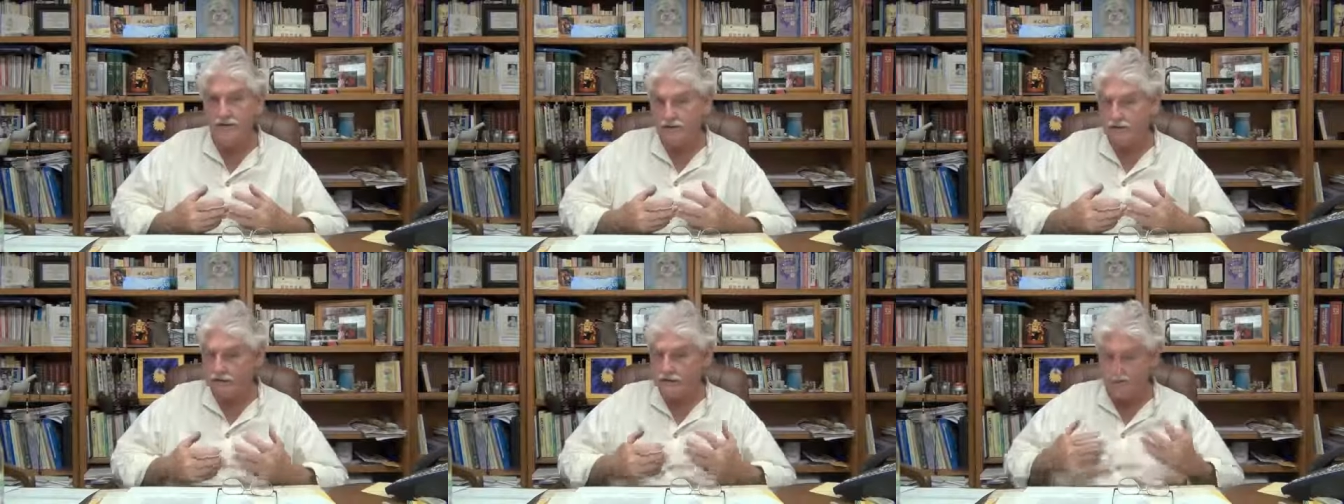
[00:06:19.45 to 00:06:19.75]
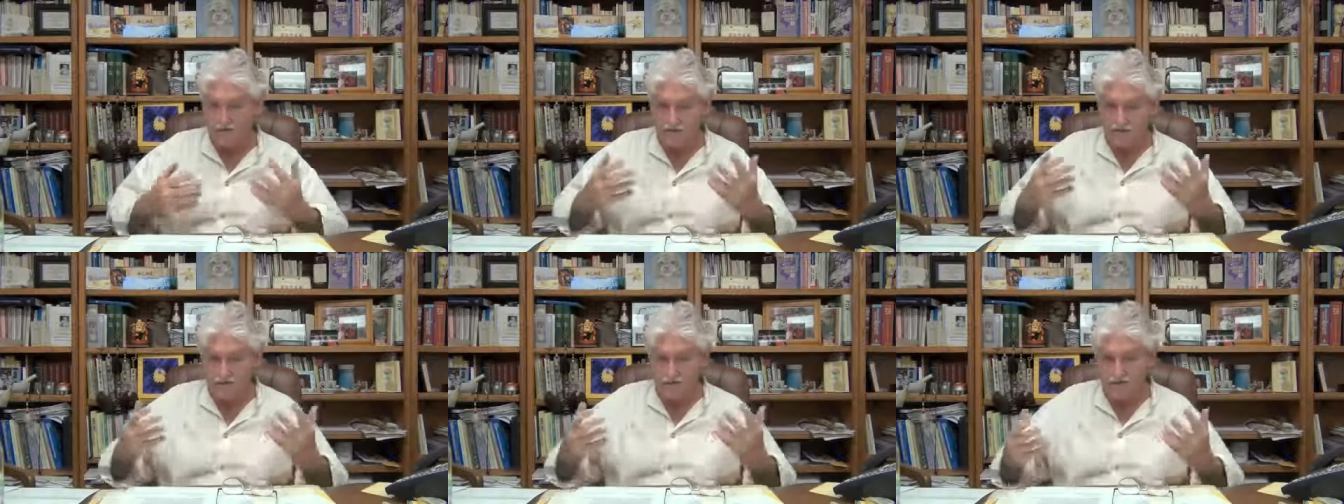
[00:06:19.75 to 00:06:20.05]

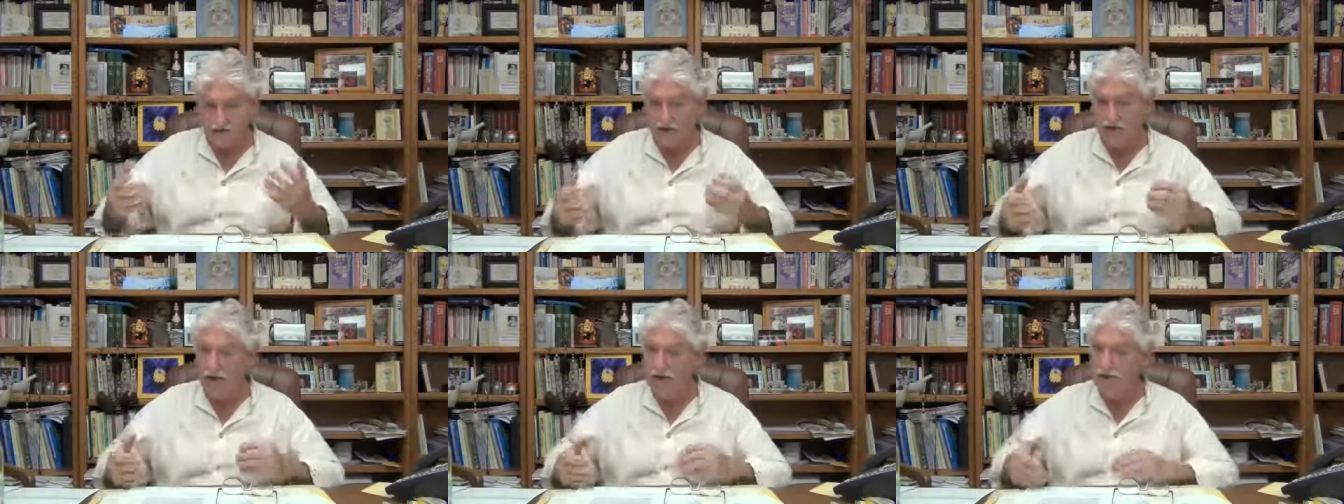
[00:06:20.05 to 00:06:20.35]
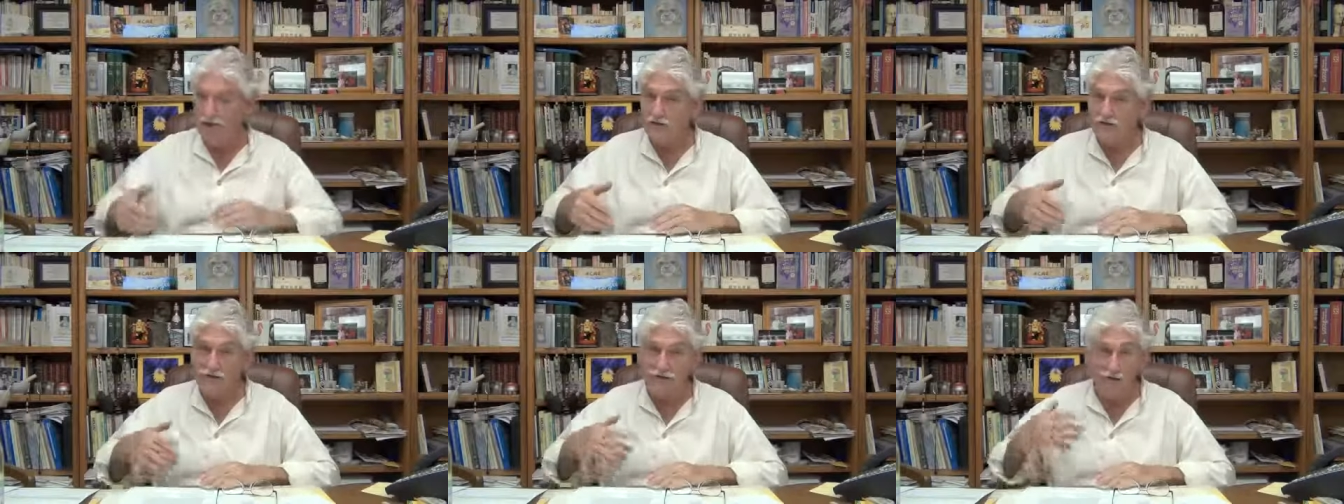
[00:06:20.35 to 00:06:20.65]
believe it or not,
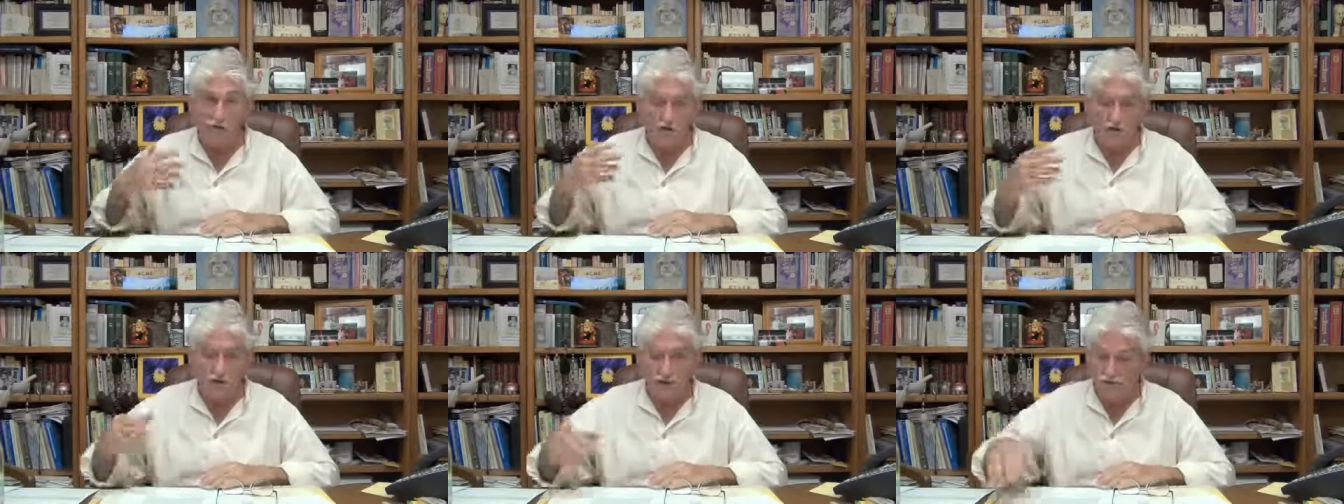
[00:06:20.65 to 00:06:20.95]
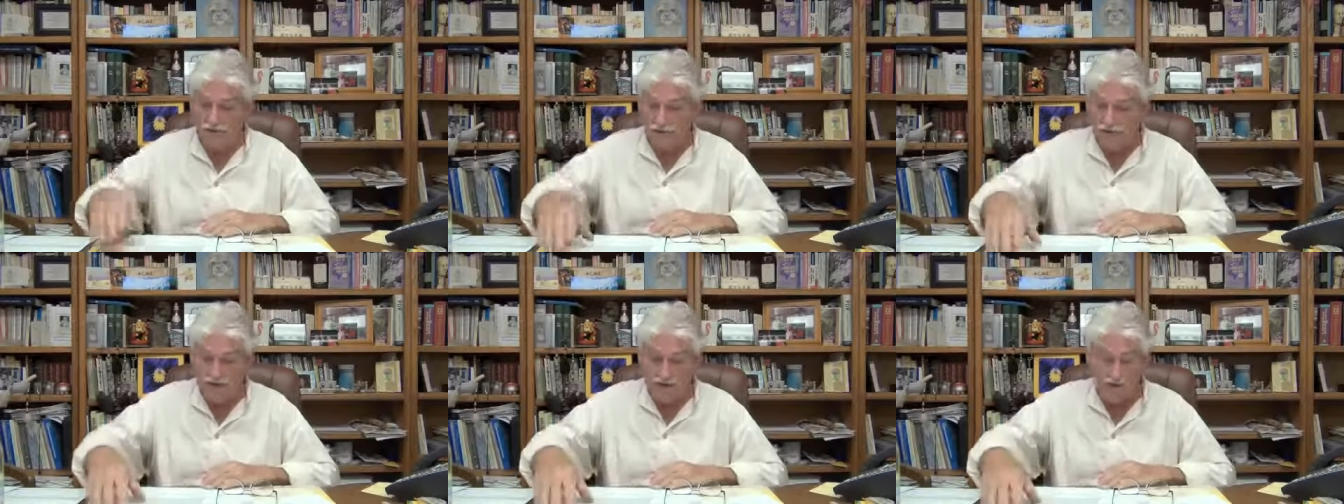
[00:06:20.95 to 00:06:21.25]
and also work
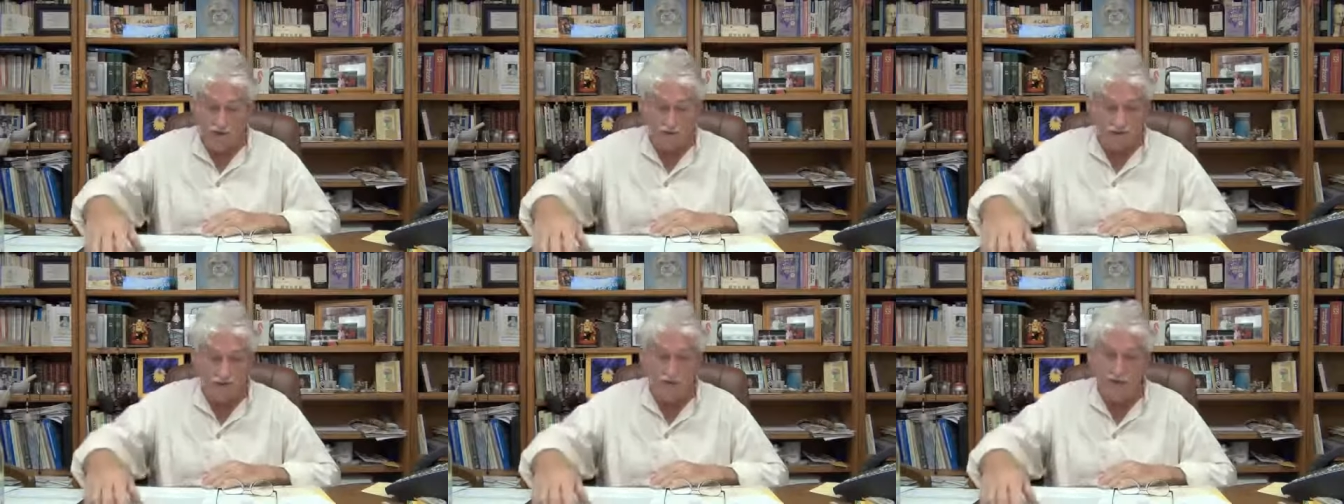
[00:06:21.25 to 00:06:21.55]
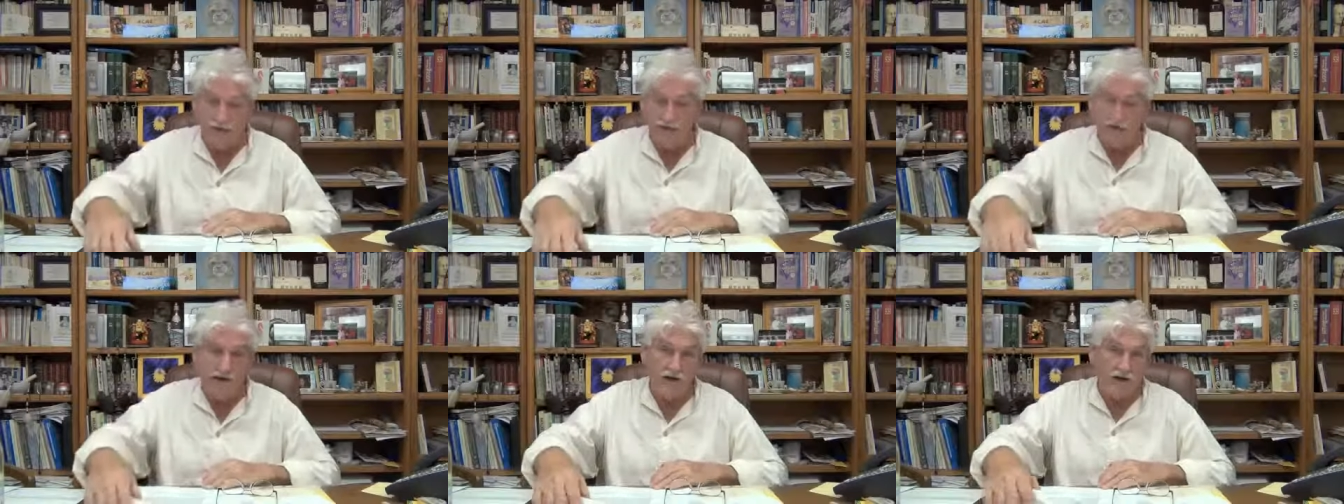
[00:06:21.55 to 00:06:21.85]
up the gut and
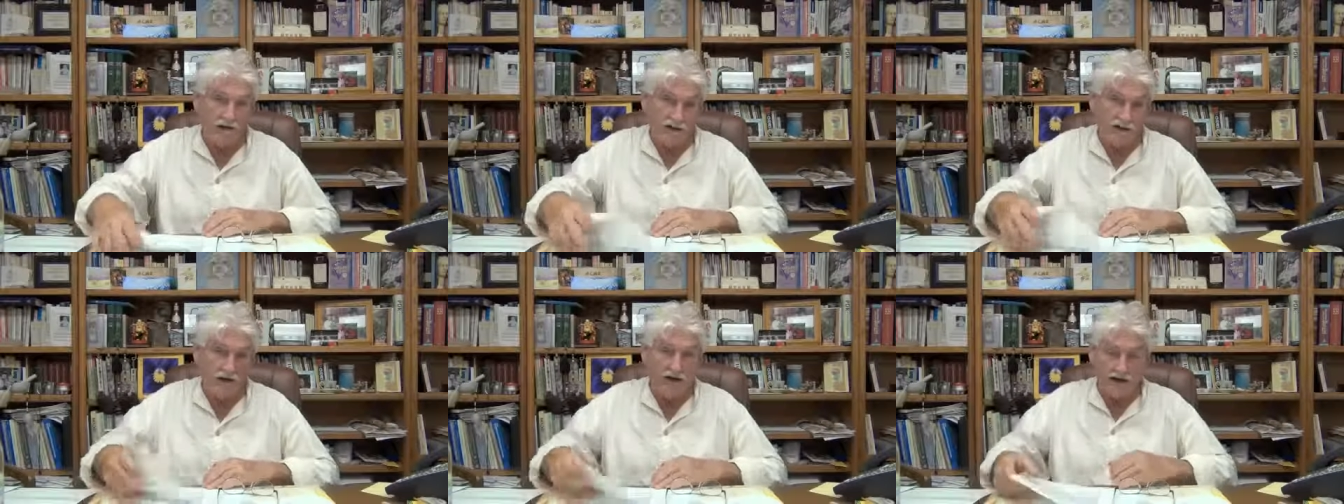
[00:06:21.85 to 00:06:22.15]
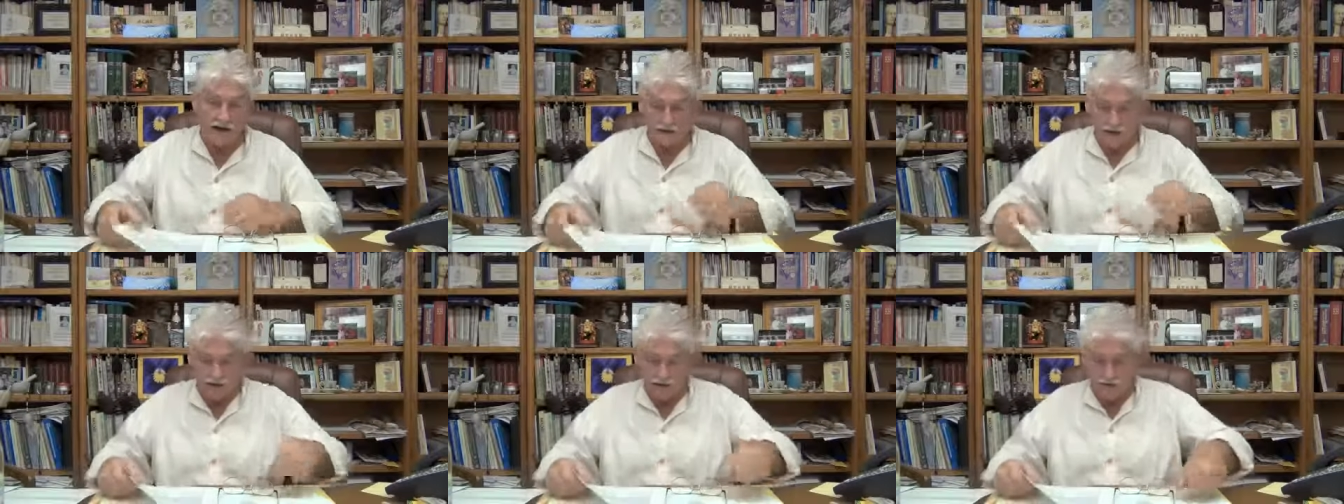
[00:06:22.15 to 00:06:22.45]
clean all that
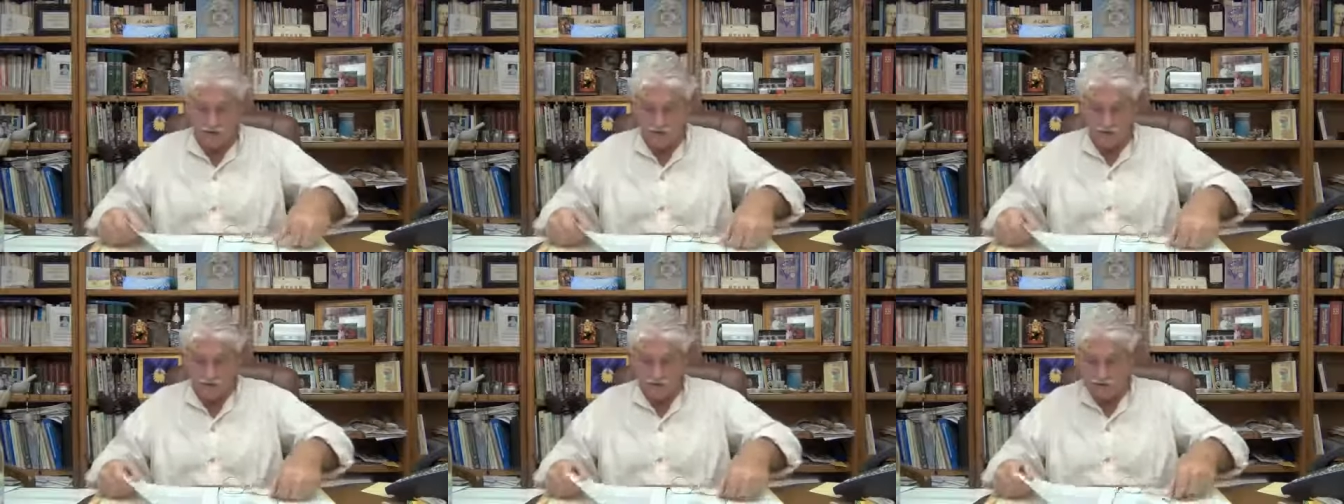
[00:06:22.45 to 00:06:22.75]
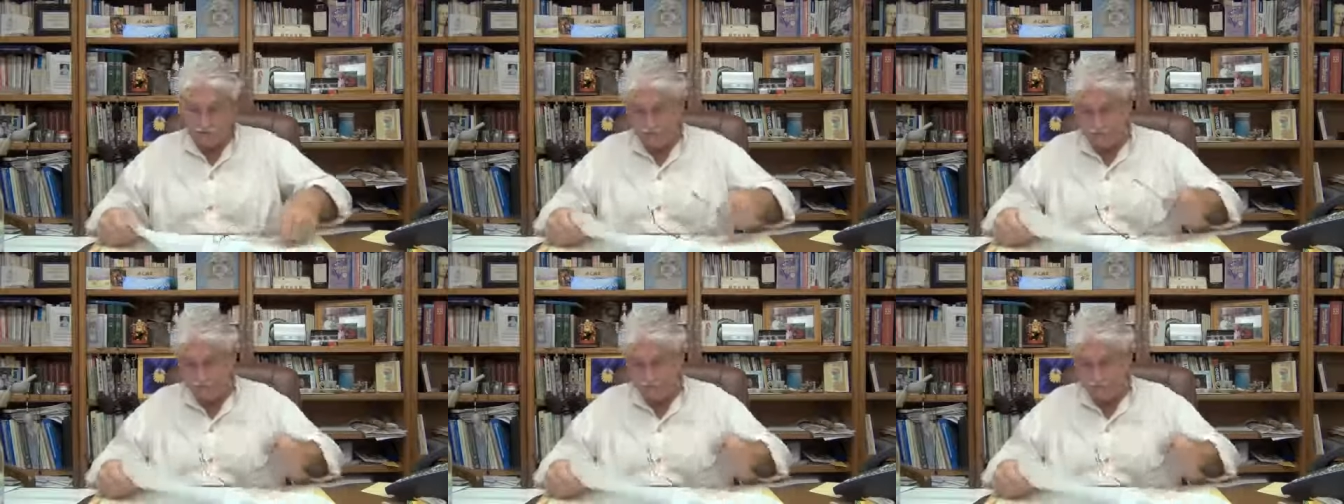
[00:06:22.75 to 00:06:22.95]
out too.